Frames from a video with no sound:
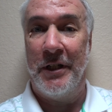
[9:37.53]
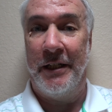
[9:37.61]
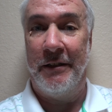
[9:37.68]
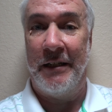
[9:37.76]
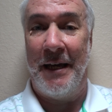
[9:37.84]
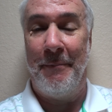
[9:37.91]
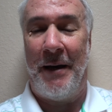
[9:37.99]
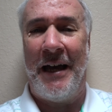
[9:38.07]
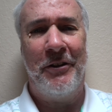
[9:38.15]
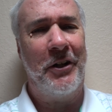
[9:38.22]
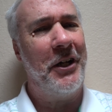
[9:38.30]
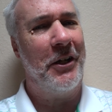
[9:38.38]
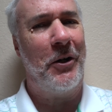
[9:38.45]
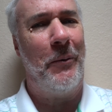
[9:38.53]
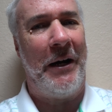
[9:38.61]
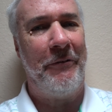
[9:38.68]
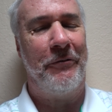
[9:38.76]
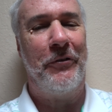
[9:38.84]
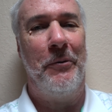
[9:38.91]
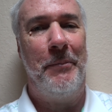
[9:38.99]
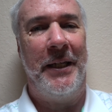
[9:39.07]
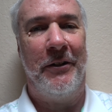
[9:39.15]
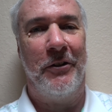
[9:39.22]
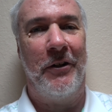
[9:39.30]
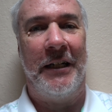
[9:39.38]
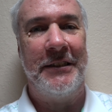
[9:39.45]
and I'm either going to go out for a
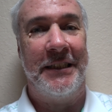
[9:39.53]
bit or I'll